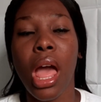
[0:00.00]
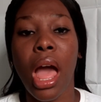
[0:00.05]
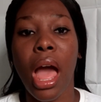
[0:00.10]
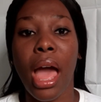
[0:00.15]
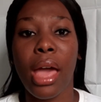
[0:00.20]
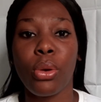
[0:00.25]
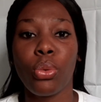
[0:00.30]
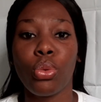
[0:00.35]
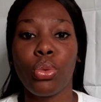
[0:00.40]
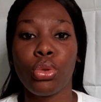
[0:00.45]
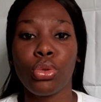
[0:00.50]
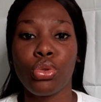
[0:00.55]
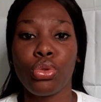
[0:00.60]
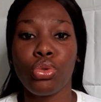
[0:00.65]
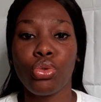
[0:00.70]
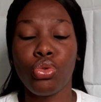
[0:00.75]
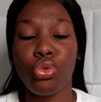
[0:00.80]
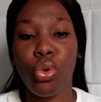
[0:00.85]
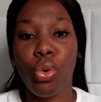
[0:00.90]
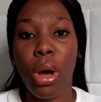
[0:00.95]
I want to
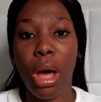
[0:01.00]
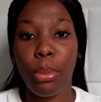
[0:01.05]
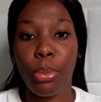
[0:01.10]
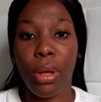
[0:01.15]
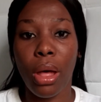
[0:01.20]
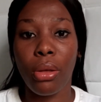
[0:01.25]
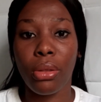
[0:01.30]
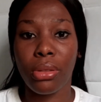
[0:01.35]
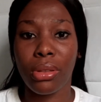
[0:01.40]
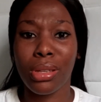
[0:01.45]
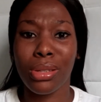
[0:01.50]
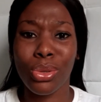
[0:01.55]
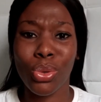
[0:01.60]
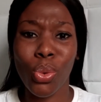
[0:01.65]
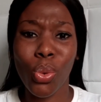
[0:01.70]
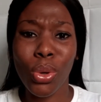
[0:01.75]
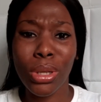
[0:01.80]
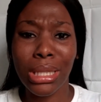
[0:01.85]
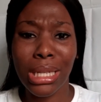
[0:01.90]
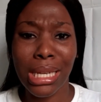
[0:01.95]
know about this,
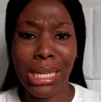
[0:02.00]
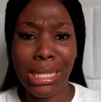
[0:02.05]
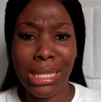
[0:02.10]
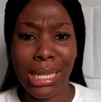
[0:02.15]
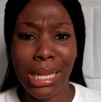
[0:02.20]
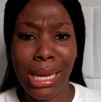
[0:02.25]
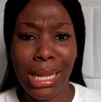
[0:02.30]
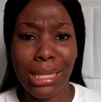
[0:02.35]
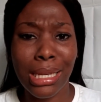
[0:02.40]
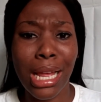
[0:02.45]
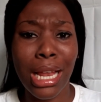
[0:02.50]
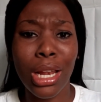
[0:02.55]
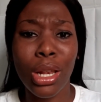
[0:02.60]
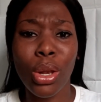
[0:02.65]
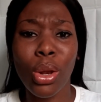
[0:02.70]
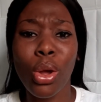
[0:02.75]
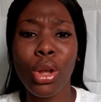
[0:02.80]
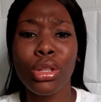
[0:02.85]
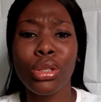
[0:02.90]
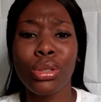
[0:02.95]
go on the internet. There are
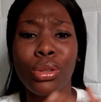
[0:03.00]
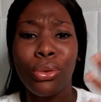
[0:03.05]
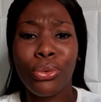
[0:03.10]
lots